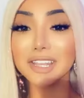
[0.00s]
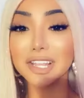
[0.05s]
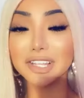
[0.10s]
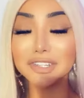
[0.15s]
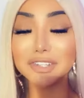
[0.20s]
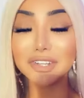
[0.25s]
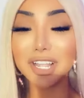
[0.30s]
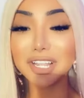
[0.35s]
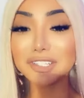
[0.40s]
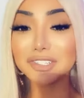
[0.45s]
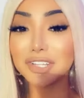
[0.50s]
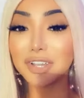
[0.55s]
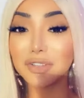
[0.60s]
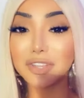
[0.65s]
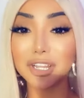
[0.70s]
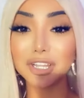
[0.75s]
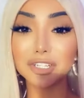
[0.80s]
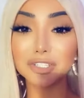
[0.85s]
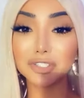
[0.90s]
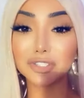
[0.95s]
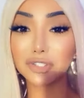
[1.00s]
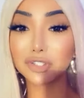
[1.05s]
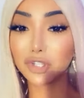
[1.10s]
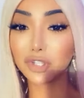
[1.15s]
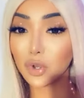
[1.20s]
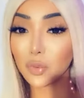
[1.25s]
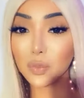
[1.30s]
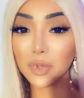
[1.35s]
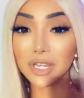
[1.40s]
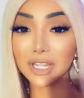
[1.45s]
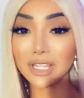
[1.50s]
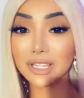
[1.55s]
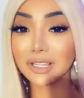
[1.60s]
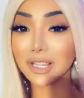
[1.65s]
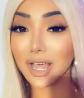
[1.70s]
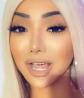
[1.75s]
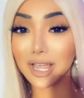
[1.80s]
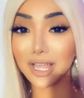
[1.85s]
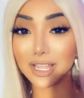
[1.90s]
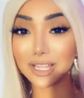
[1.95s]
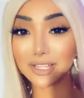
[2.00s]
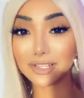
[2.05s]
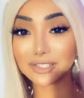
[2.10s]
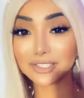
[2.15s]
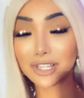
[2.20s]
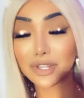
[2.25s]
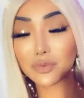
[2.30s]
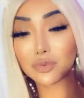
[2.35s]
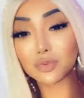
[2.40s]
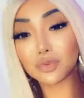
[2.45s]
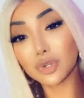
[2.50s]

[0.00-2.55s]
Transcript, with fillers: You guys know there is so many lies and